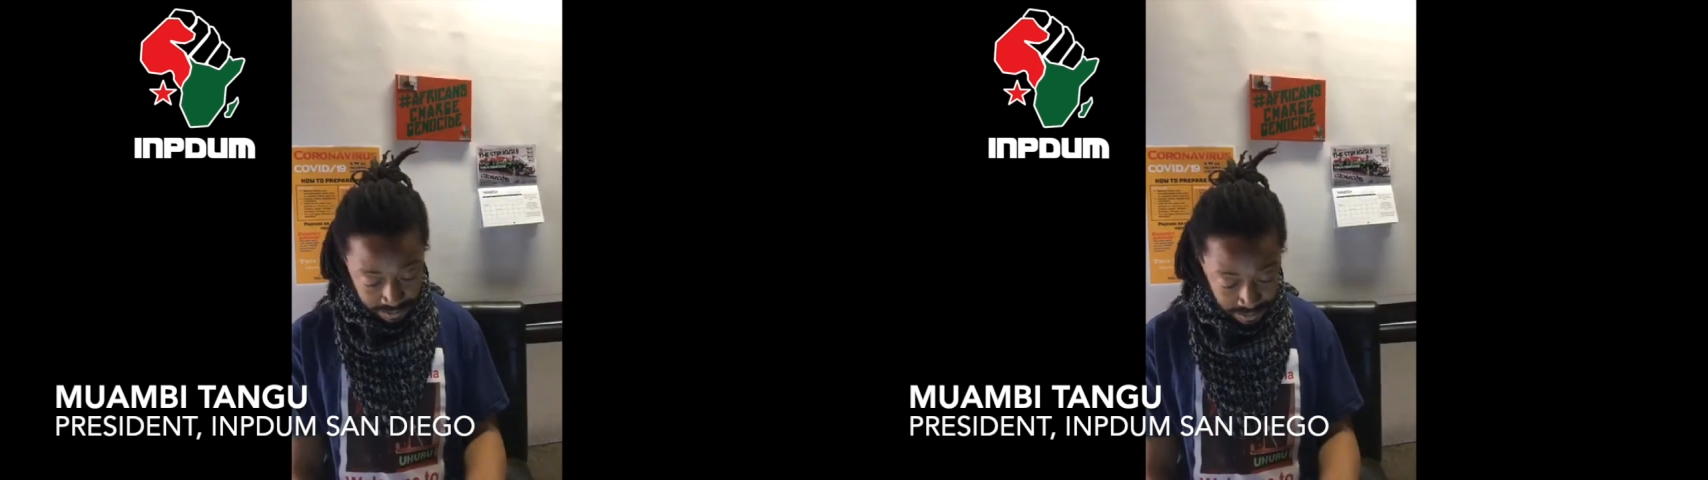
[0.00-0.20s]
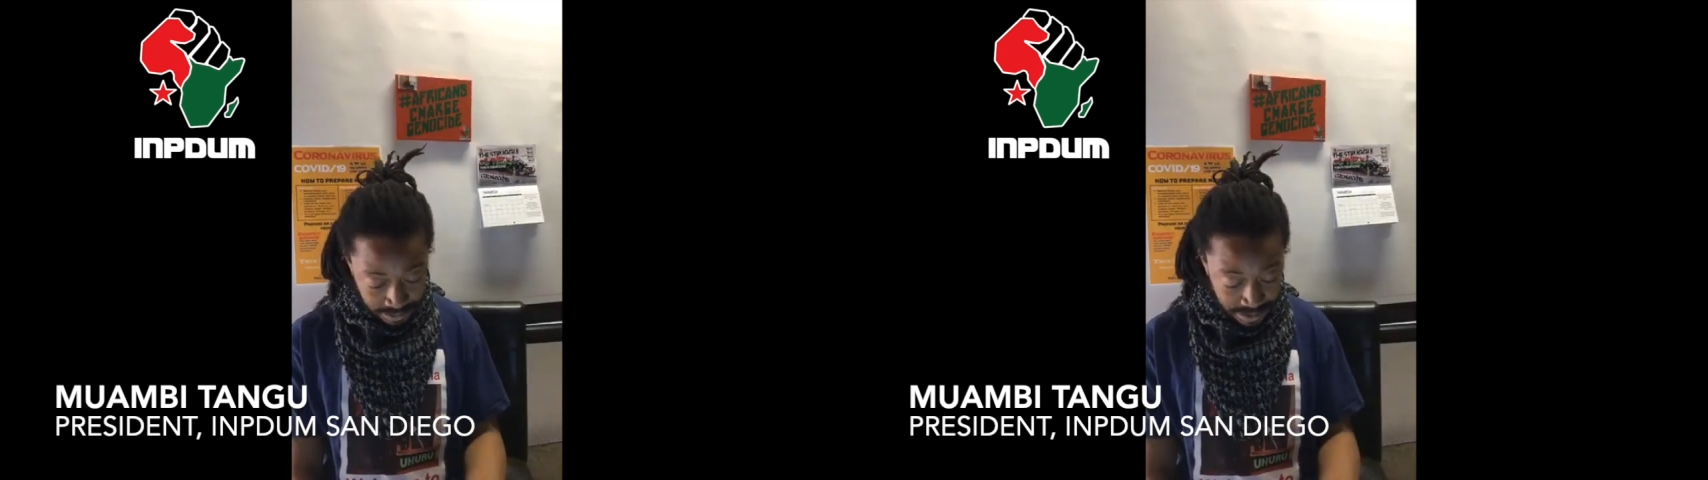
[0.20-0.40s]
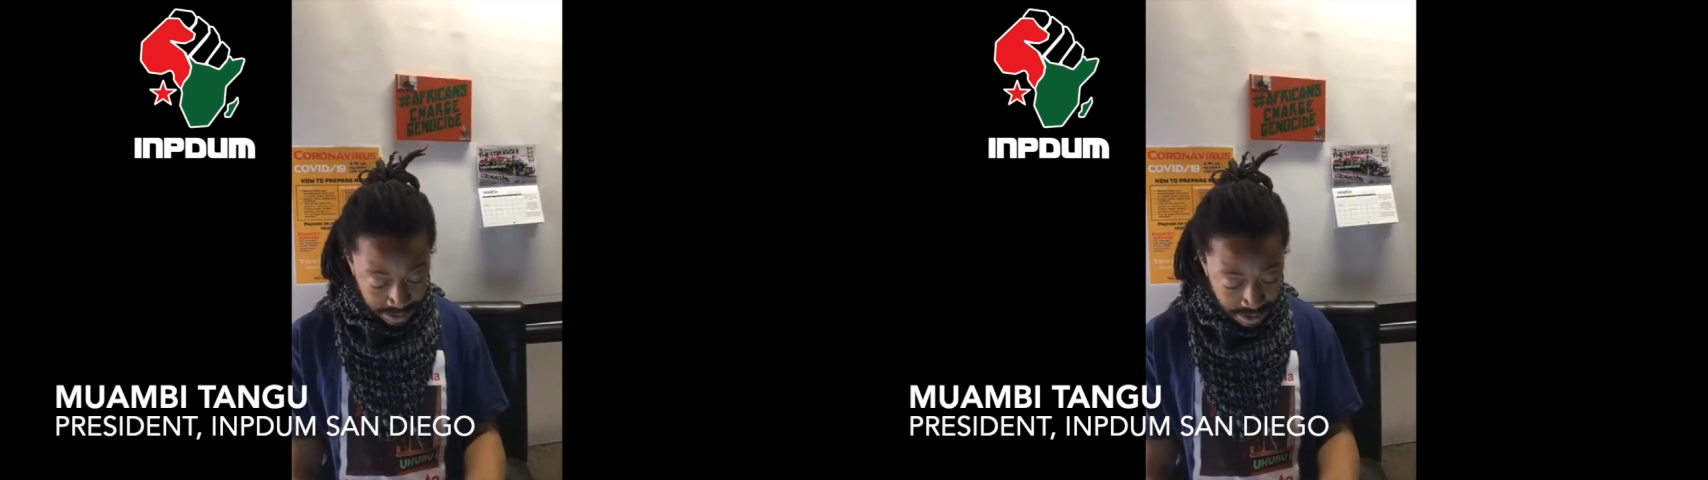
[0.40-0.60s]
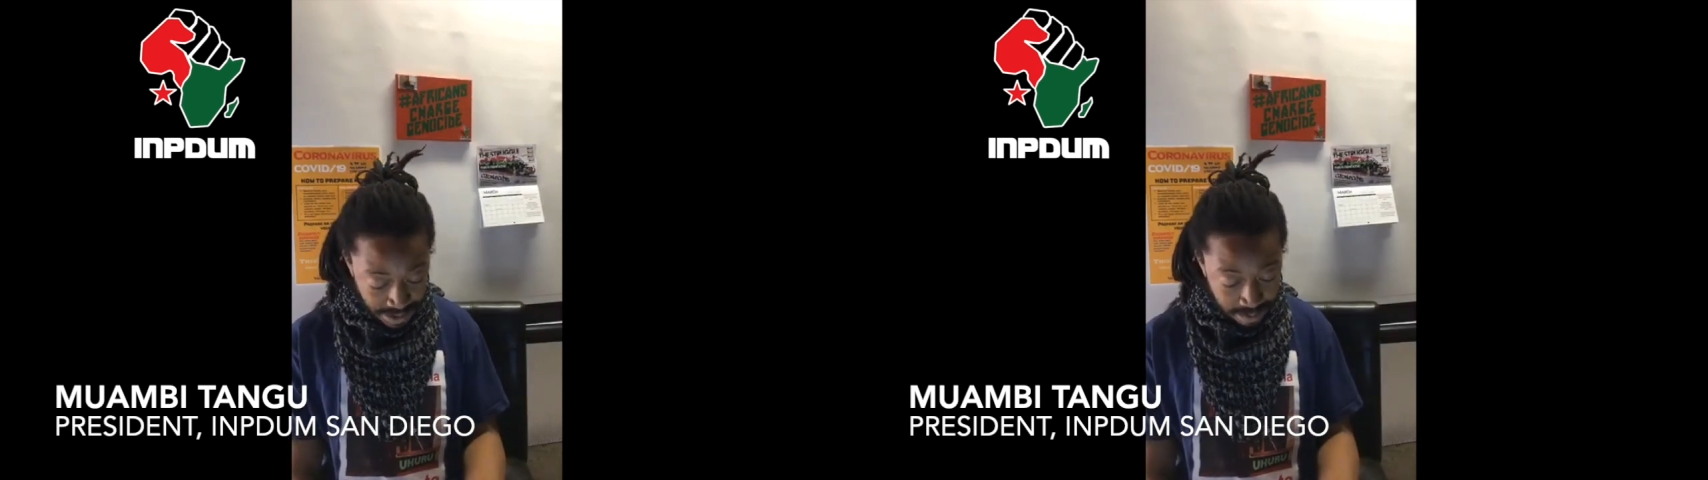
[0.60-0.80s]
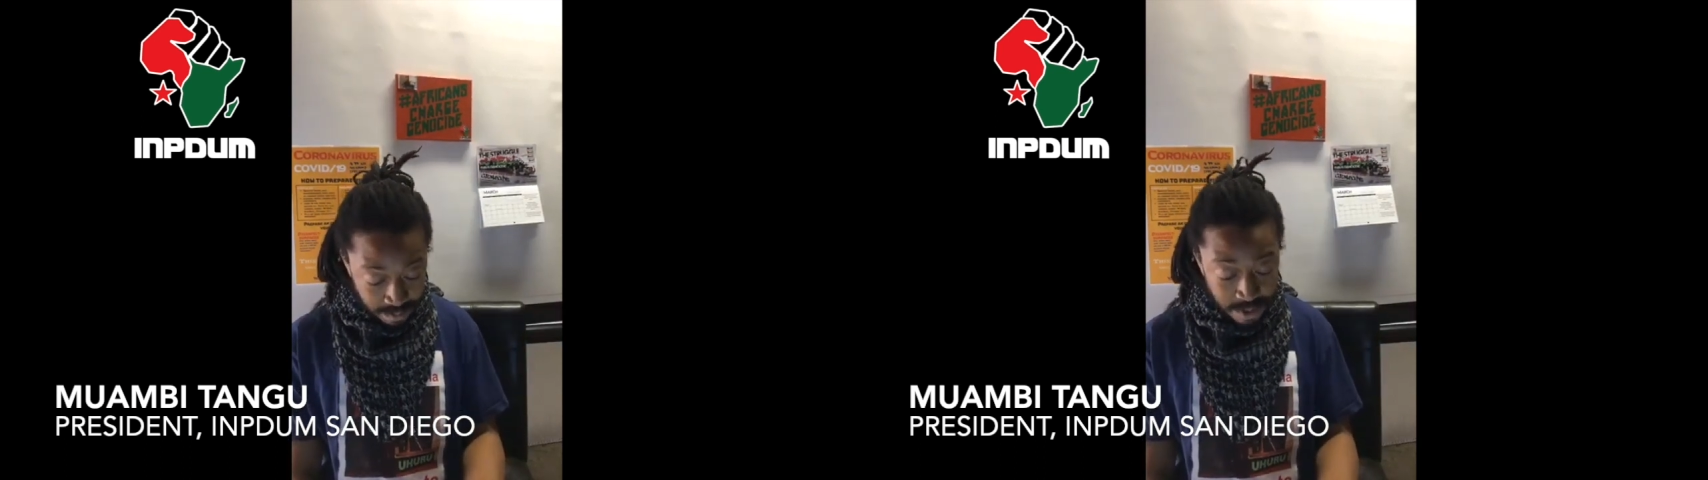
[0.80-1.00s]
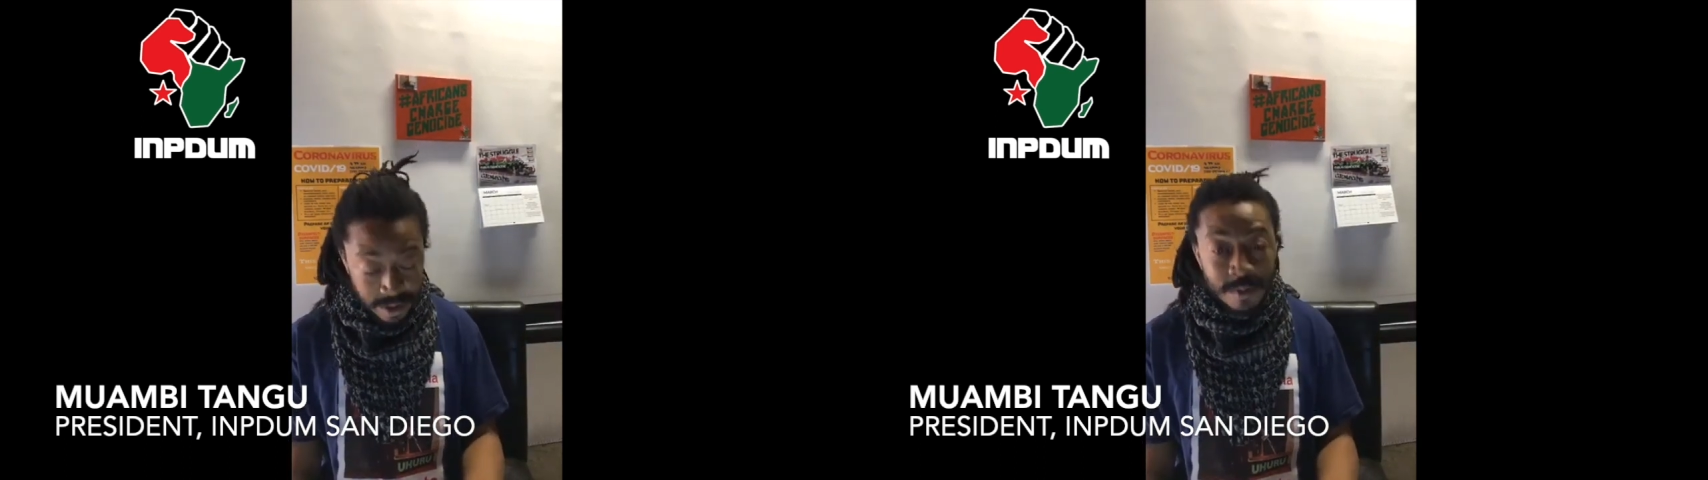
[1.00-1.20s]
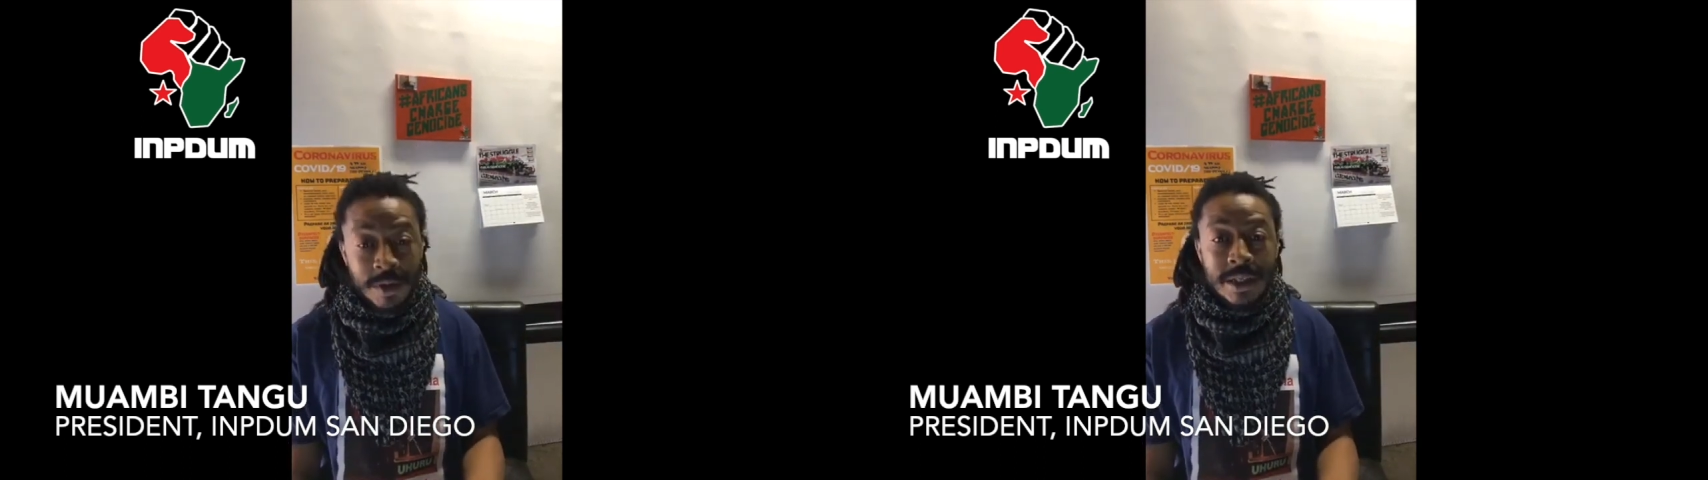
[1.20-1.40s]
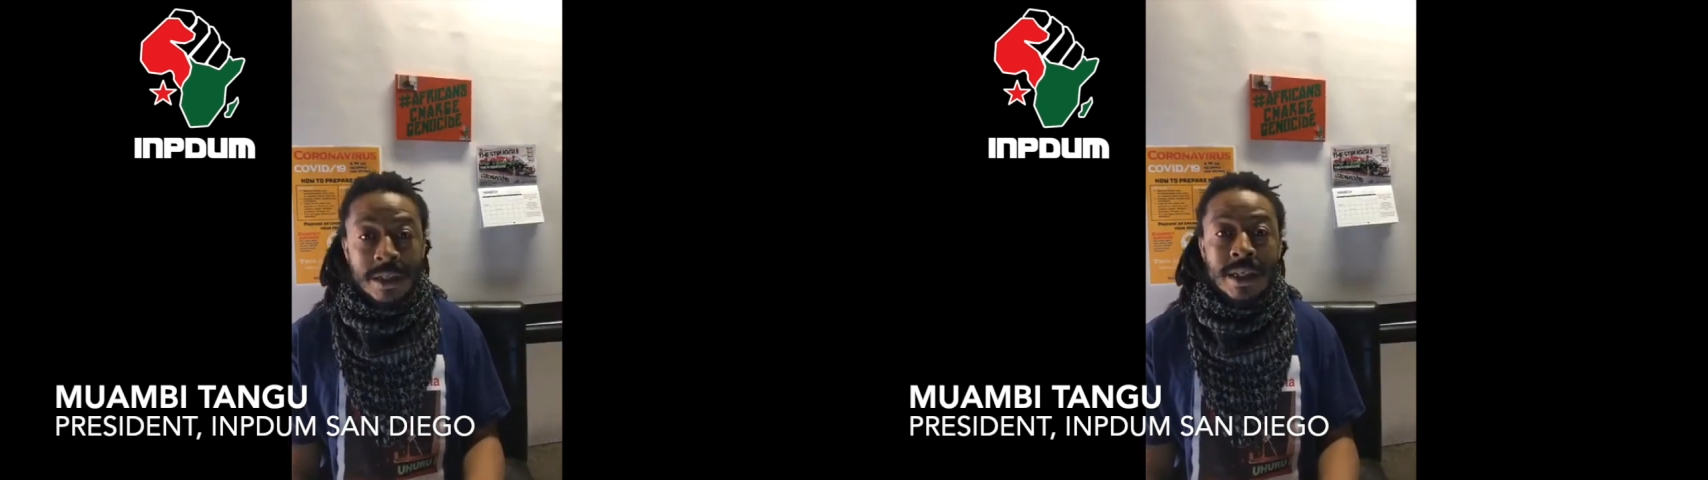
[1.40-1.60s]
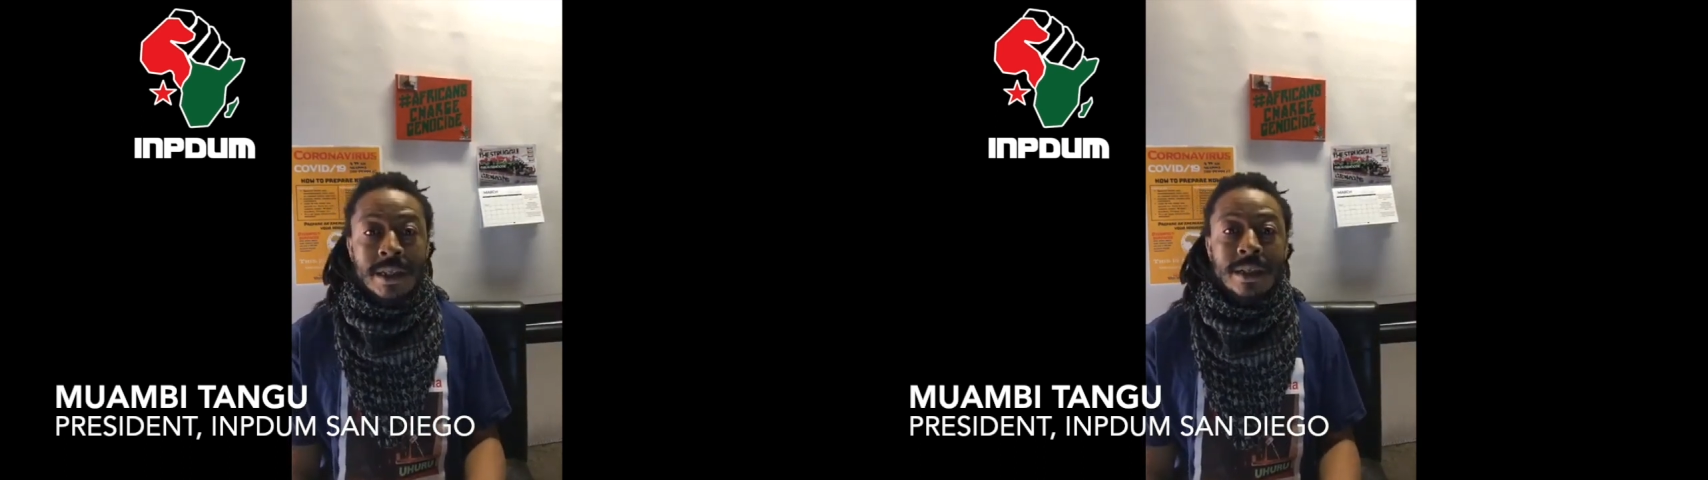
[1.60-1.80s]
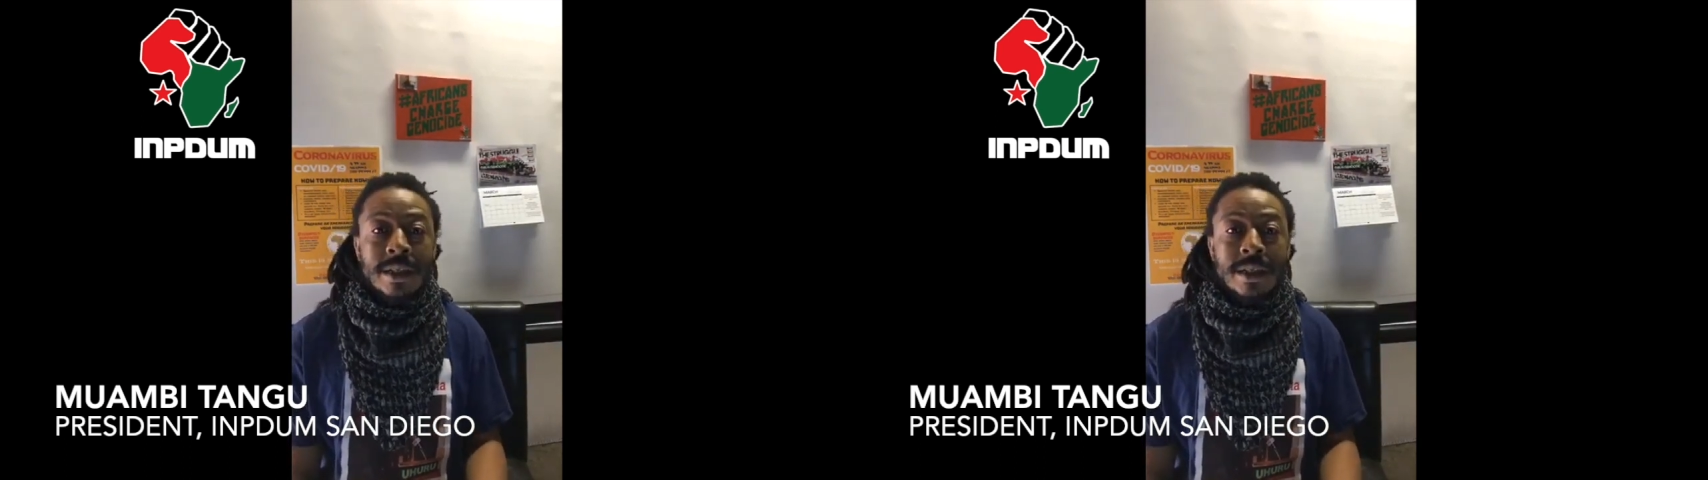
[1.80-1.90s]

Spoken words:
Unless you got a real reason.